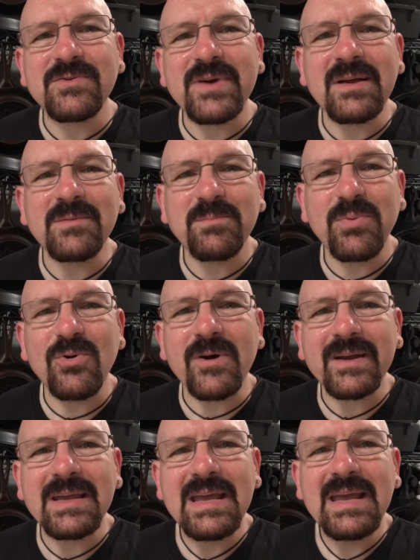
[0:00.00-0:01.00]
ground
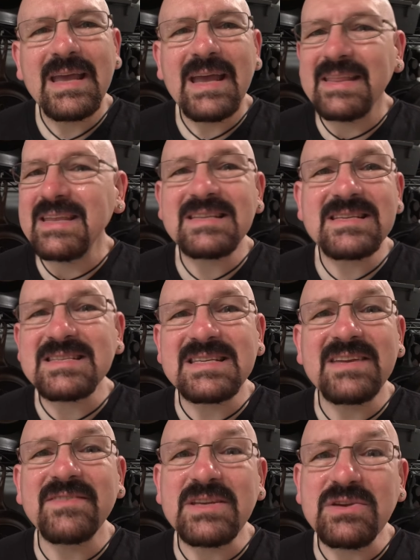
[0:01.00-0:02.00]
pork, and that doesn't
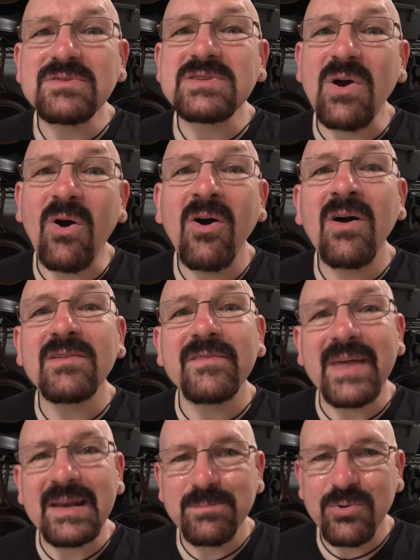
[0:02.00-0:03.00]
even use all of
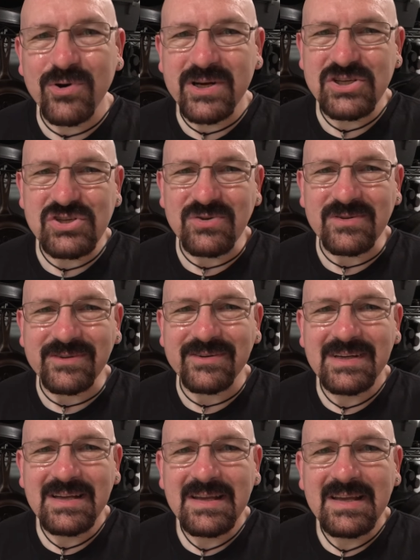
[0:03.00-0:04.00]
that pork shoulder.
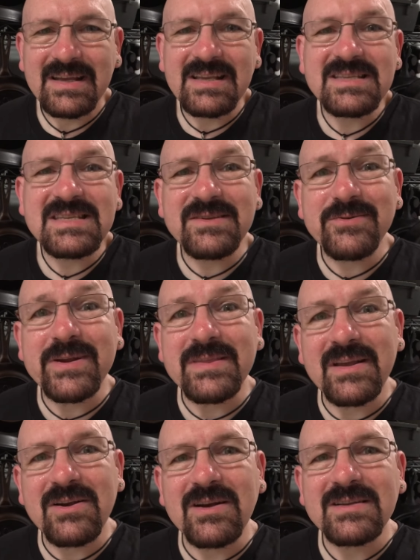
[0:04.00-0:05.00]
Considering
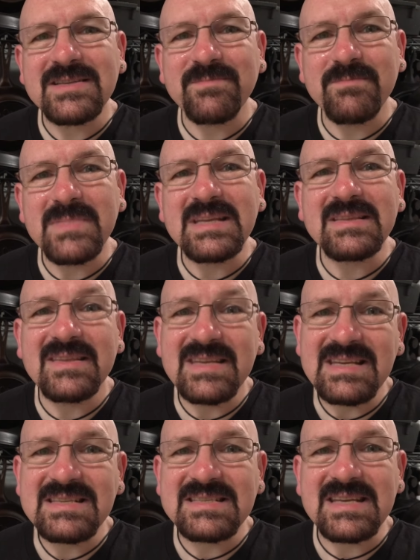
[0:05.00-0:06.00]
the cost of meat
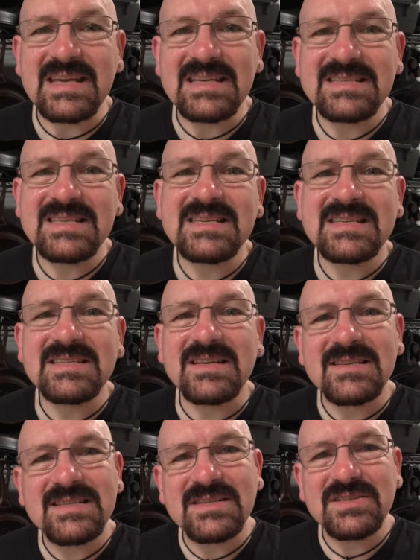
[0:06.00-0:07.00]
these days, this
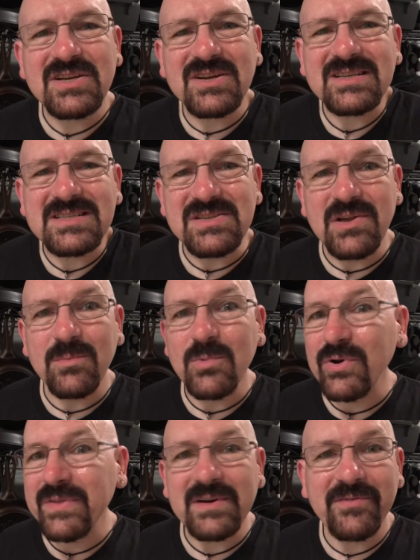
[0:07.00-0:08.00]
sausage costs no
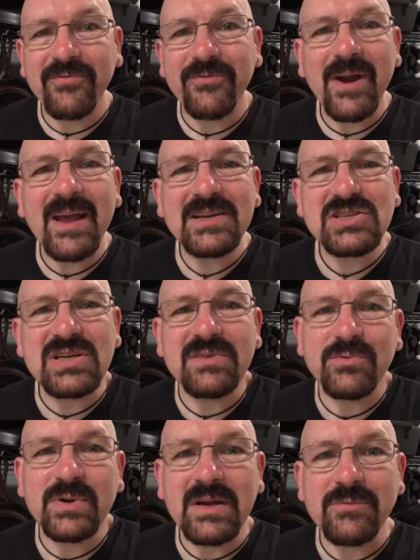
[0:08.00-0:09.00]
more than a fraction of
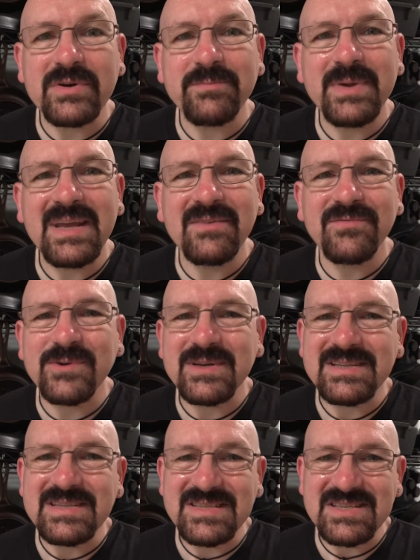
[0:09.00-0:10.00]
what I would have paid for it
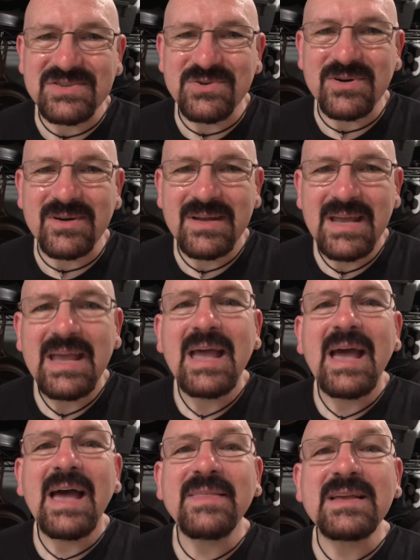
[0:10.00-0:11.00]
at the store.
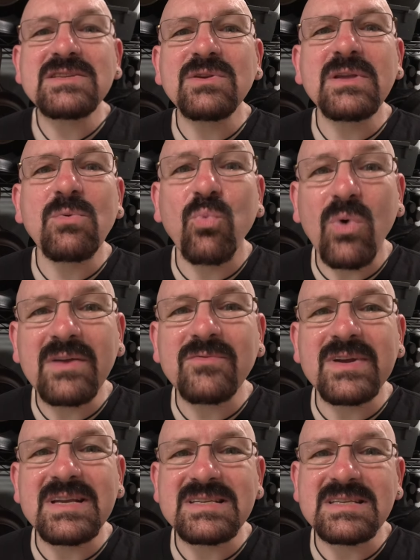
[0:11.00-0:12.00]
And that's only one
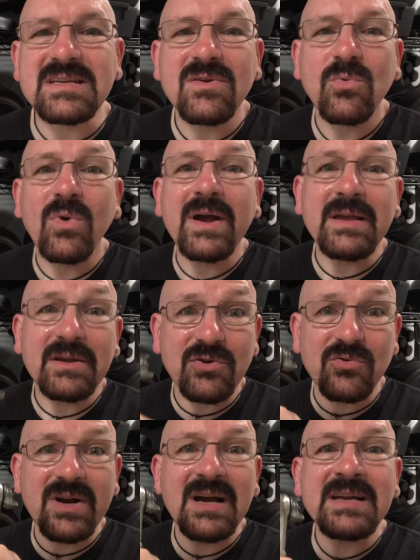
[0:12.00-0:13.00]
reason why a
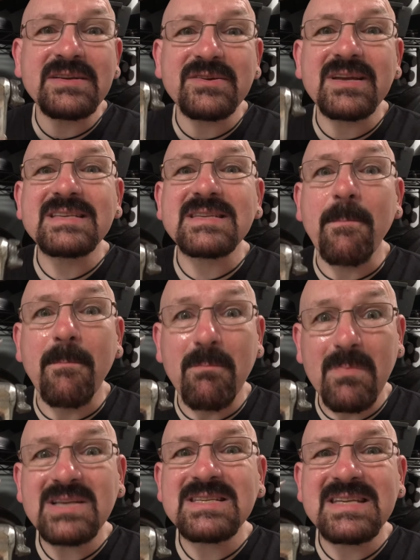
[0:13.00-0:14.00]
grinder is a
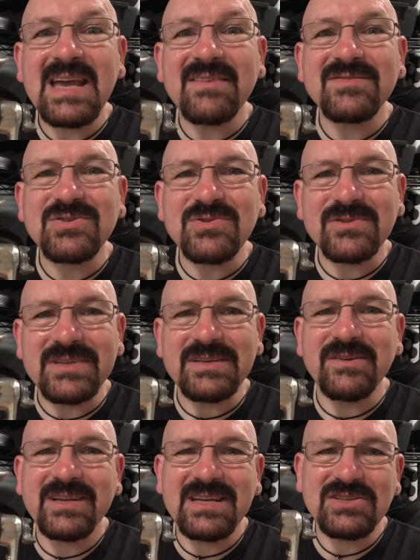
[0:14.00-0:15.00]
must have tool in
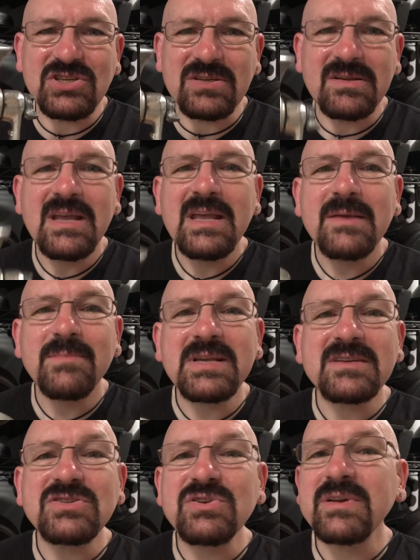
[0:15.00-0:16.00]
your kitchen
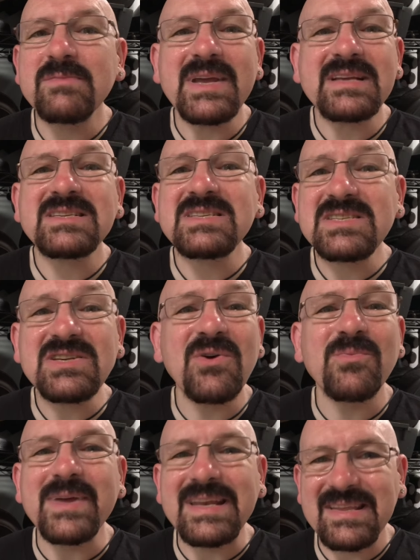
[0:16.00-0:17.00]
because you can make so
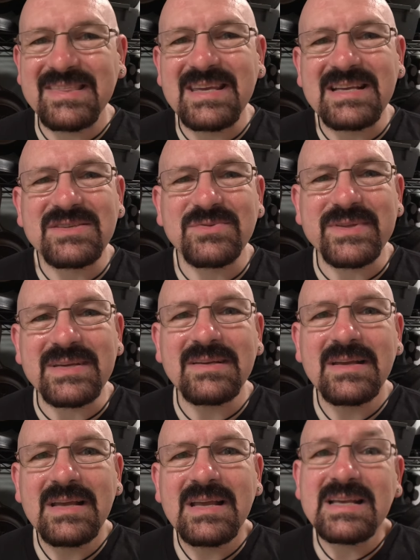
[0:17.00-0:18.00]
many things with it,
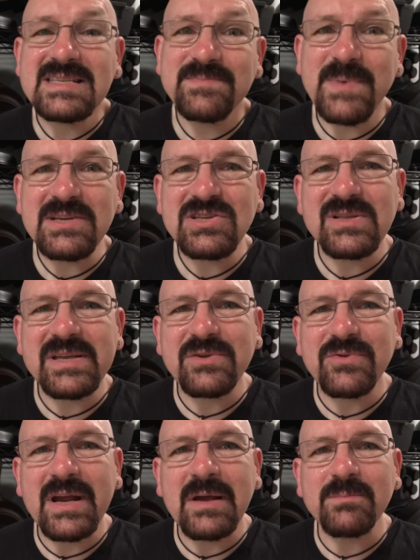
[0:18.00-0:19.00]
especially
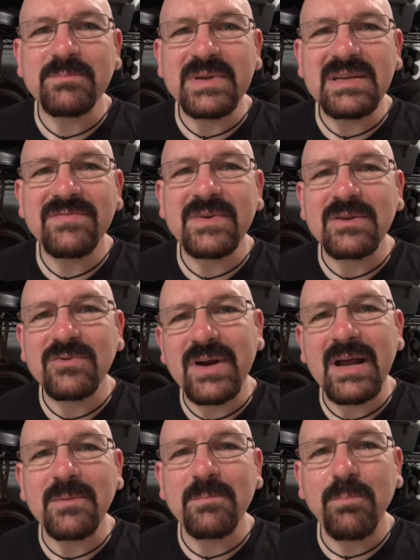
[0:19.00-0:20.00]
ground beef and
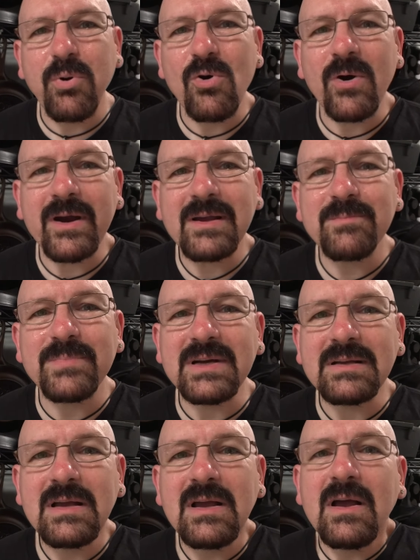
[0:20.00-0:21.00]
ground pork,
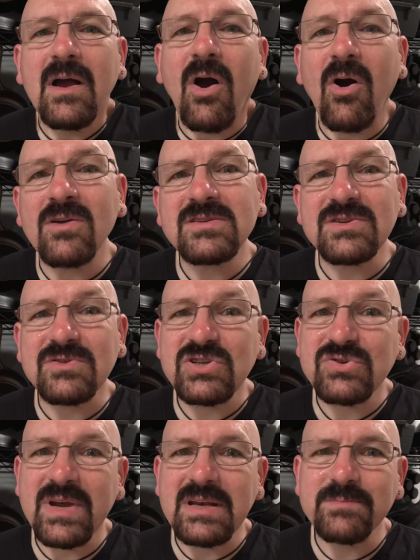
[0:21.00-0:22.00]
but also
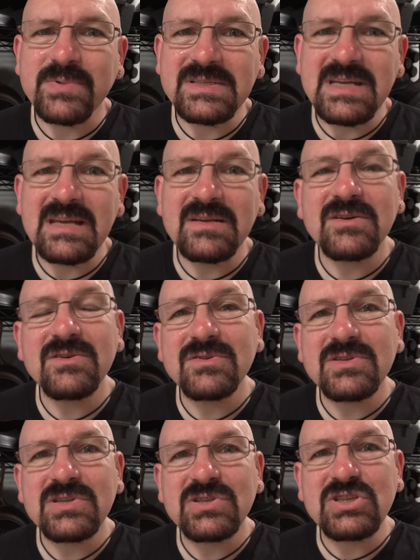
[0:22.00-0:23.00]
shredded
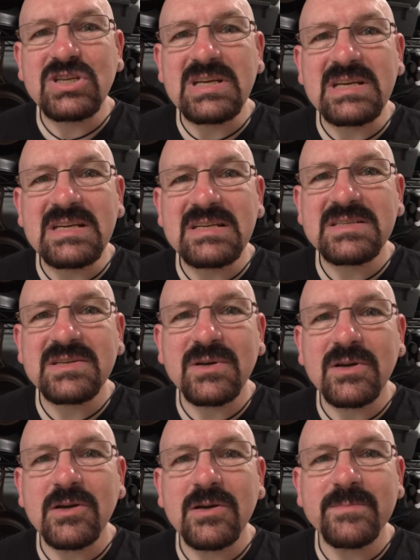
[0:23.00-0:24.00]
potatoes, cheese,
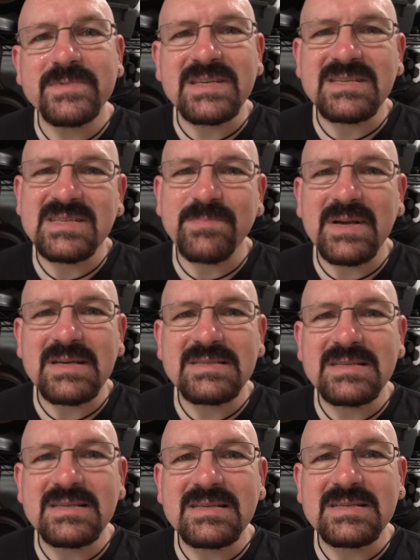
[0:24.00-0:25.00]
herbs and
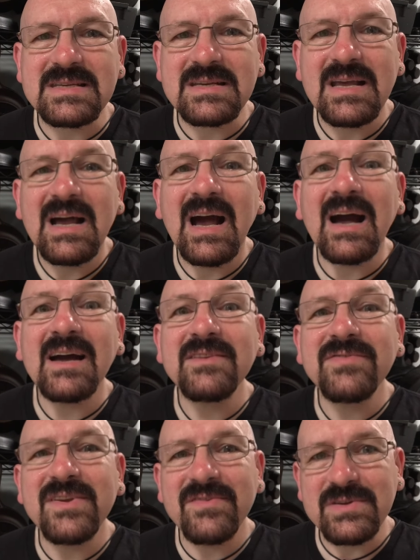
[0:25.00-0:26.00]
spices, and
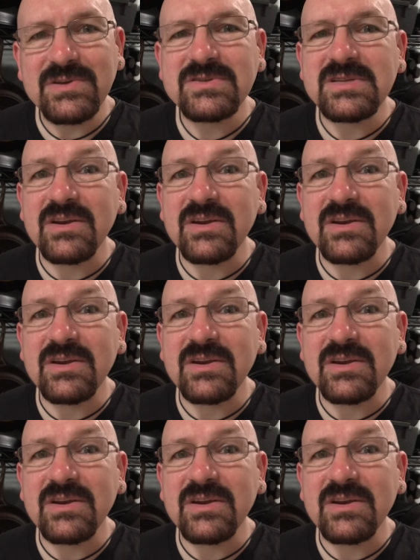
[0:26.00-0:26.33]
I've even used a